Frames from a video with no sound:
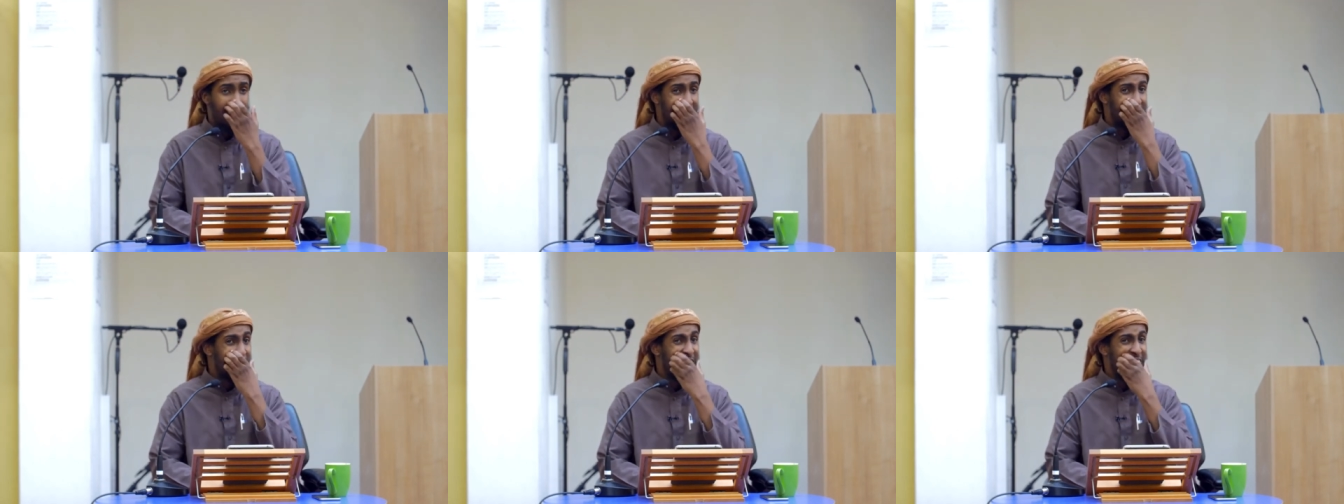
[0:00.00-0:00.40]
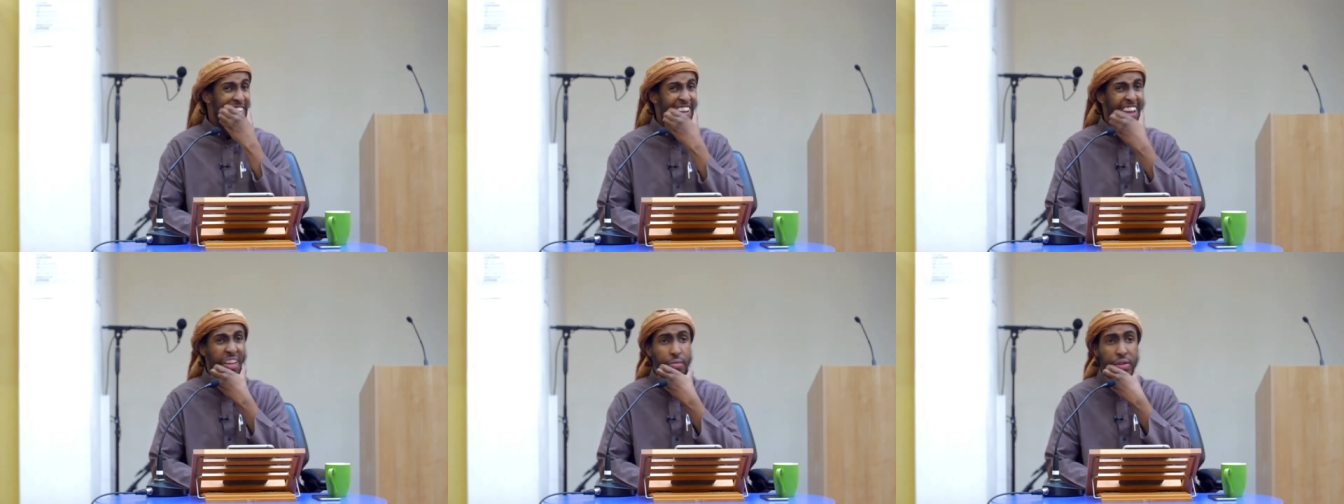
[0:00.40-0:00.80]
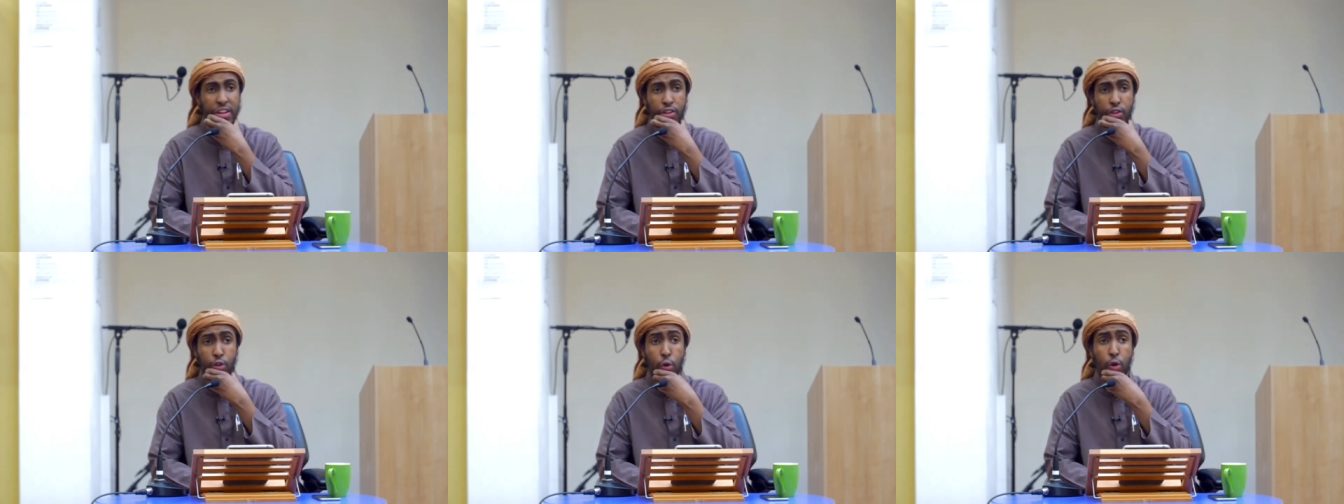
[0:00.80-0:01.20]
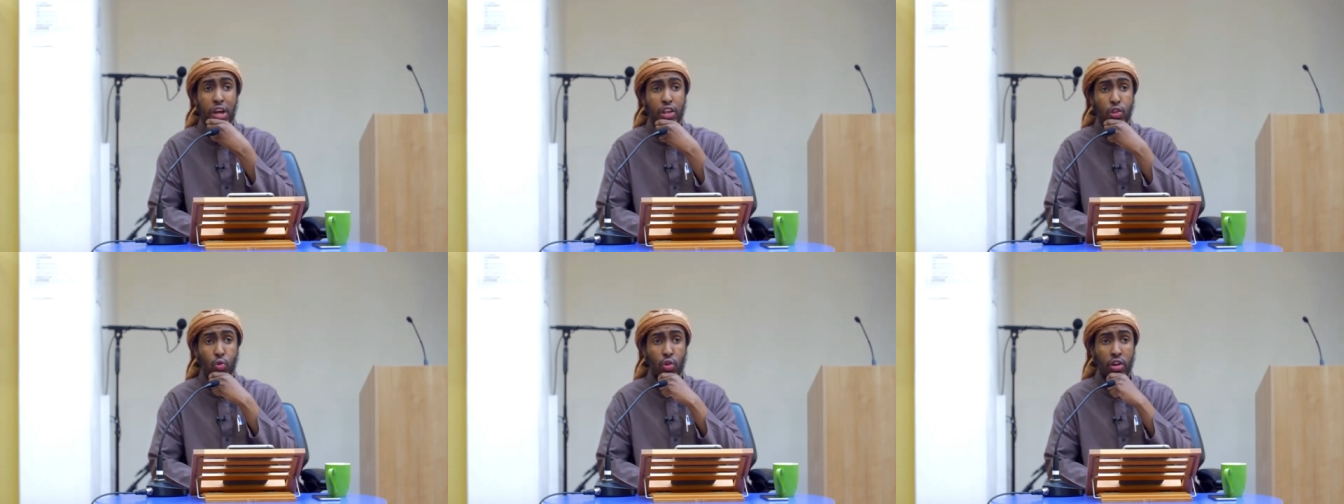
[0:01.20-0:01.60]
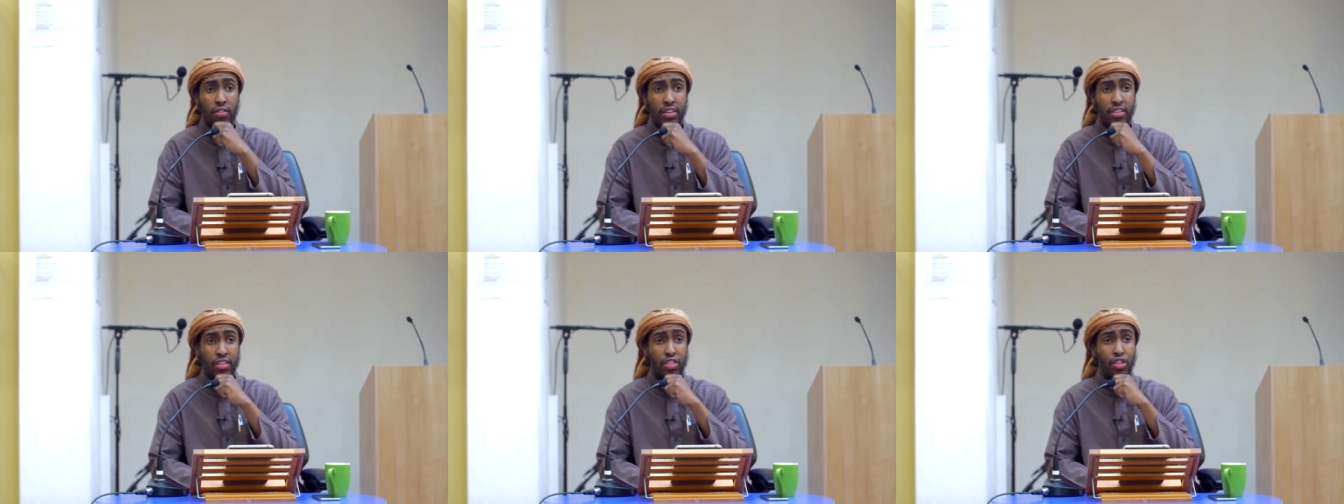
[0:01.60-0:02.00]
He said, When you came in, did you look at all of
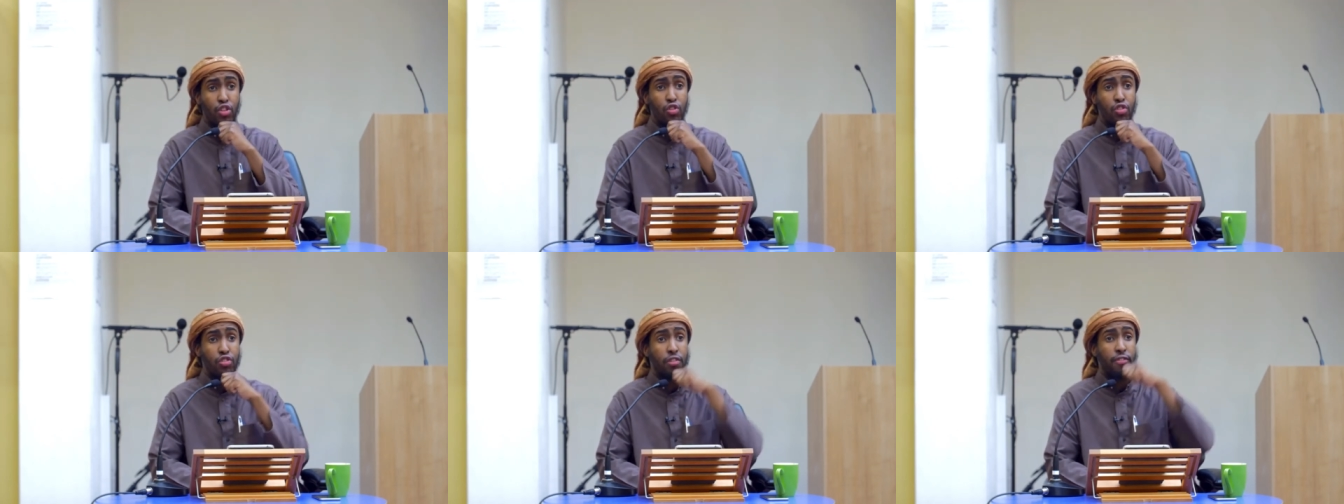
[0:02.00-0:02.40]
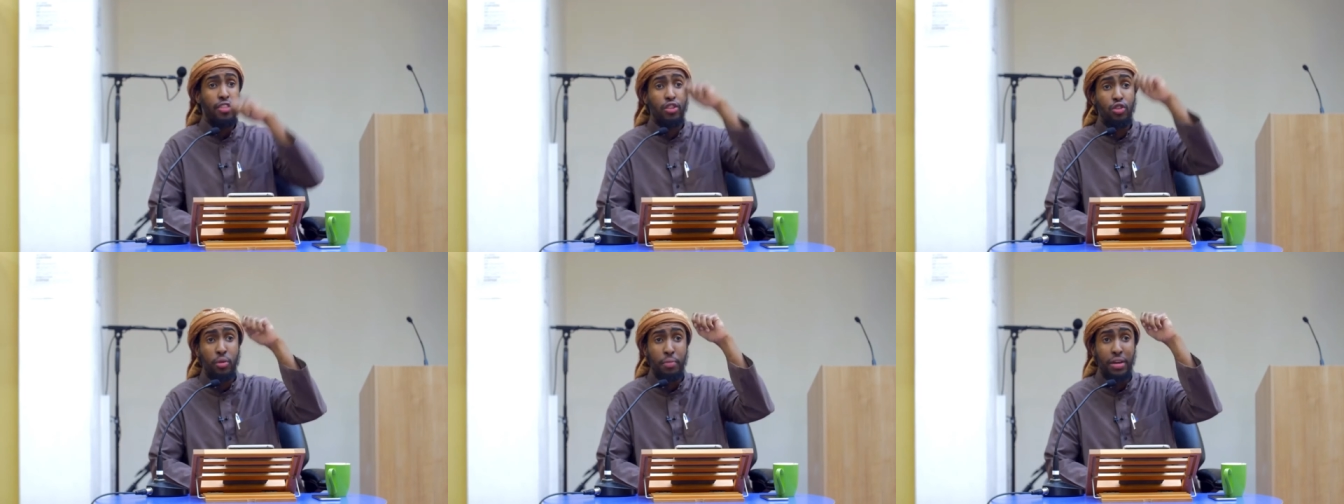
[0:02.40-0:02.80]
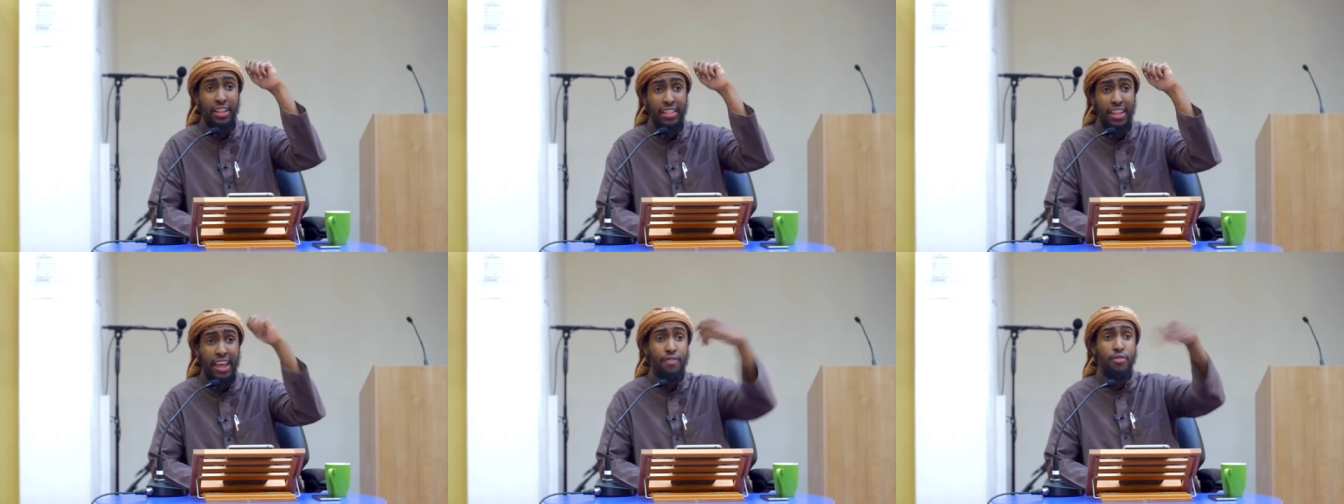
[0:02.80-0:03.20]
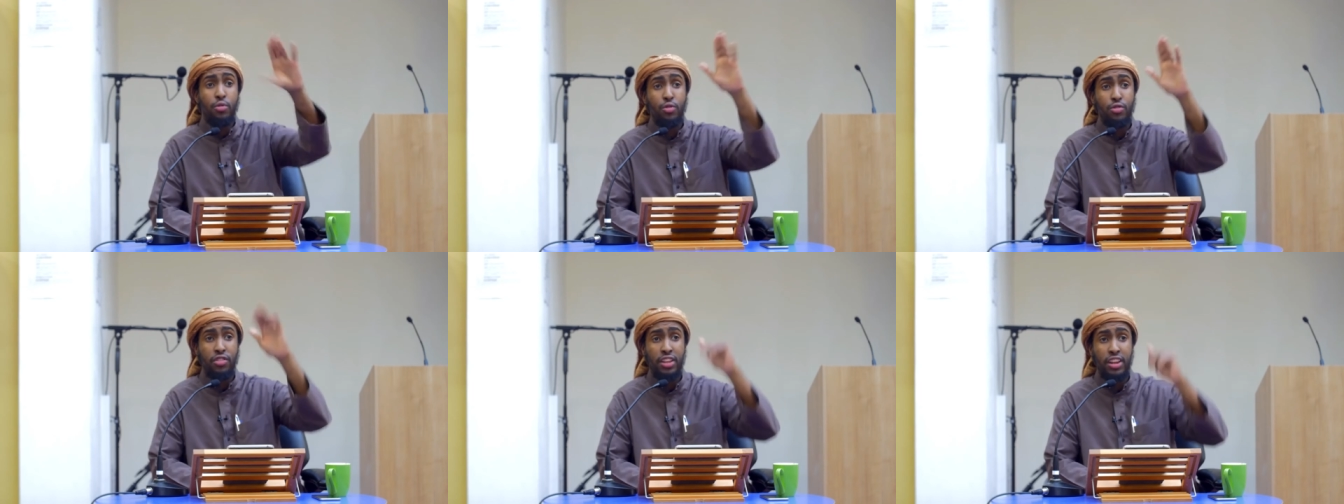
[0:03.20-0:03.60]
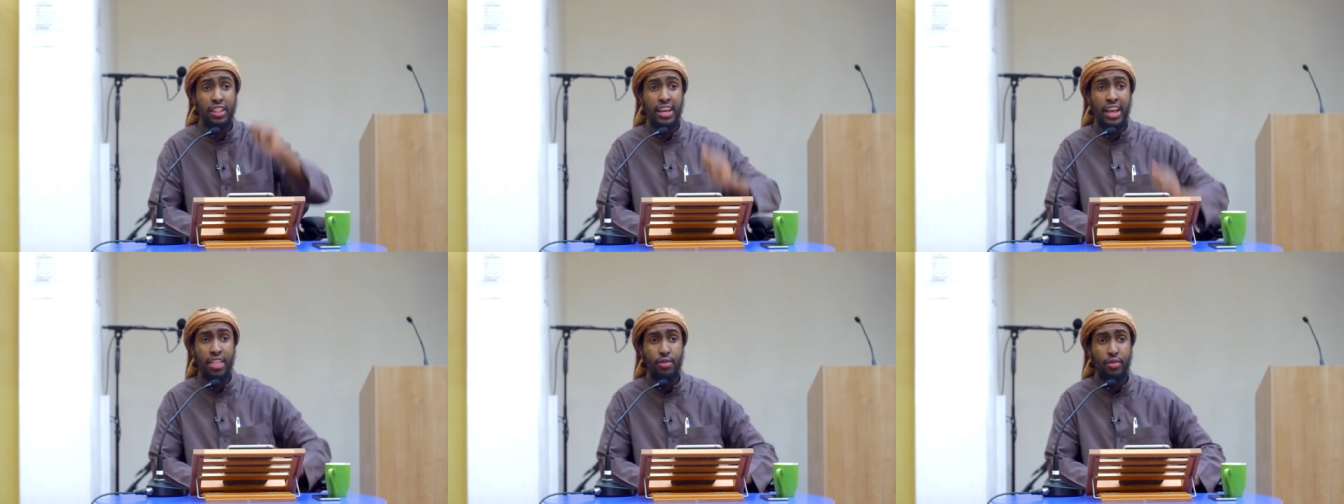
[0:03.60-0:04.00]
us and think to yourself that you're better than everyone who's sitting in
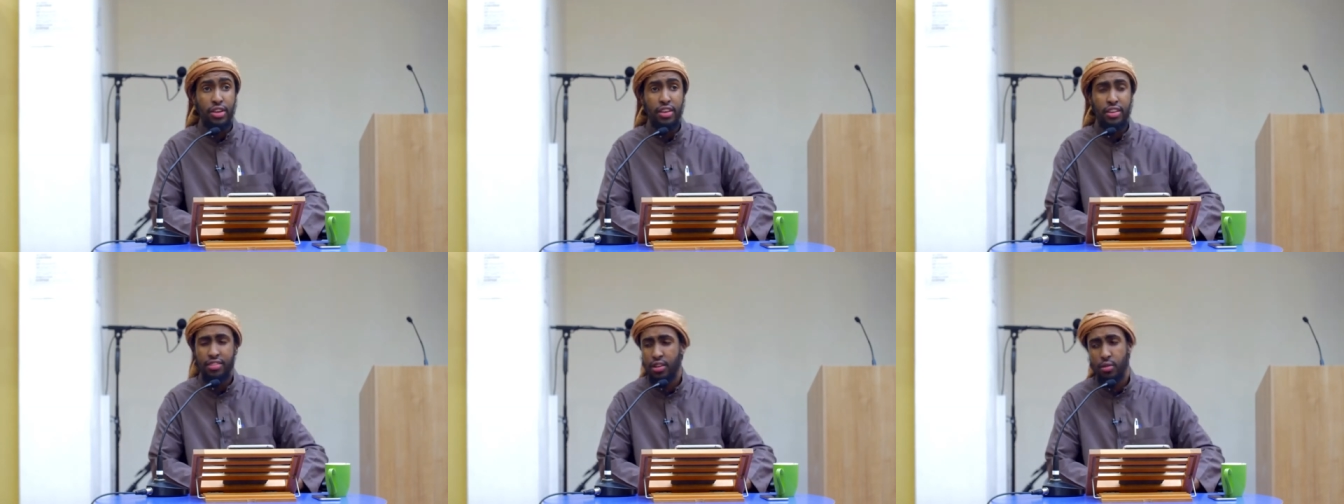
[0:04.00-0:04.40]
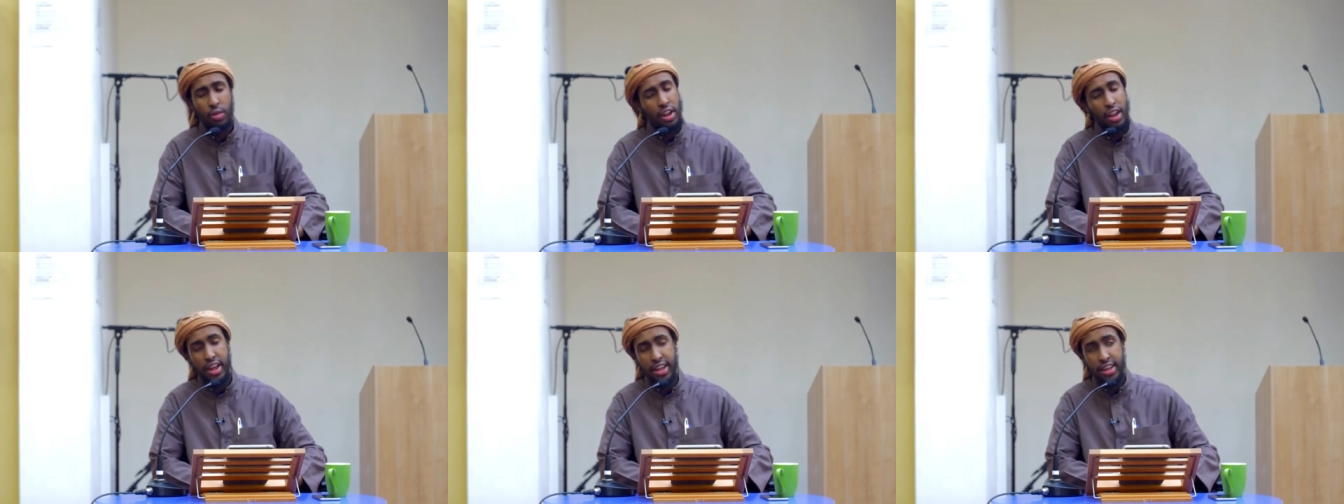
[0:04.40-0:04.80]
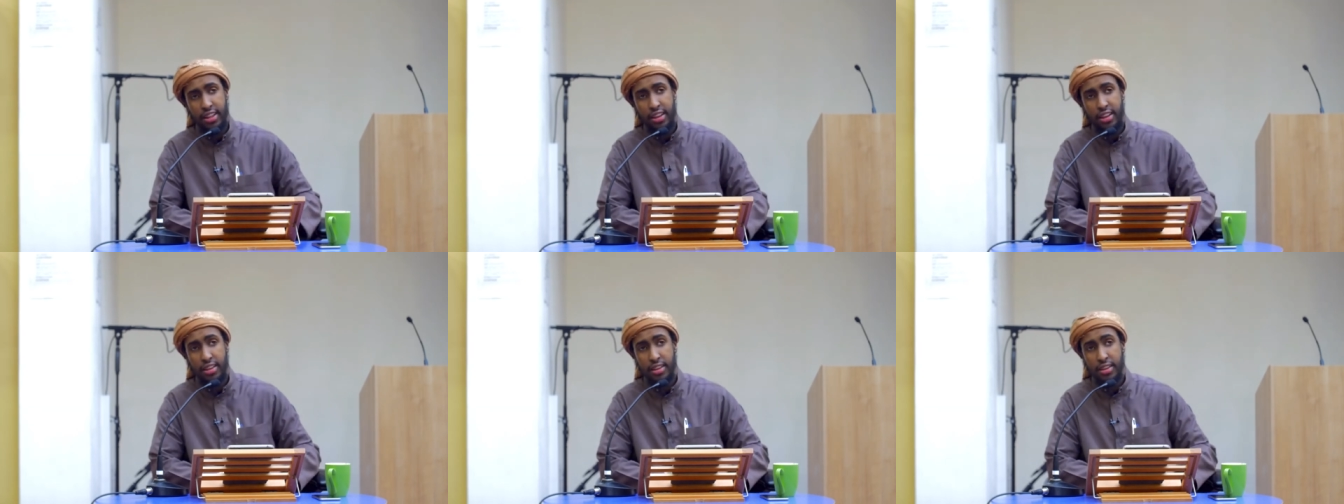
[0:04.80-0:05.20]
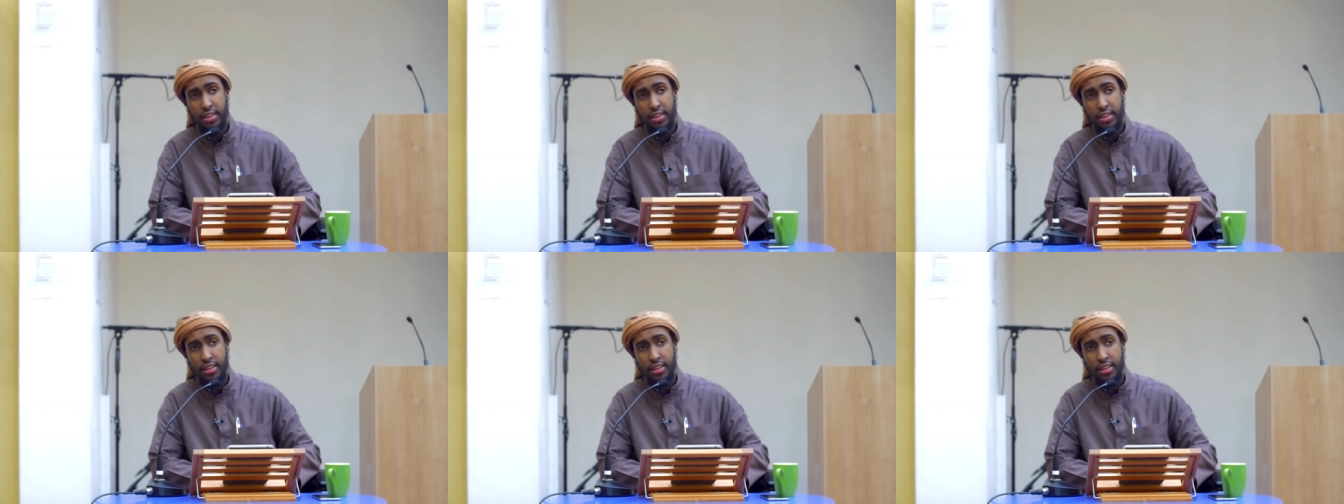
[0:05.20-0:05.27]
the gathering? He said, Wallahi, I did.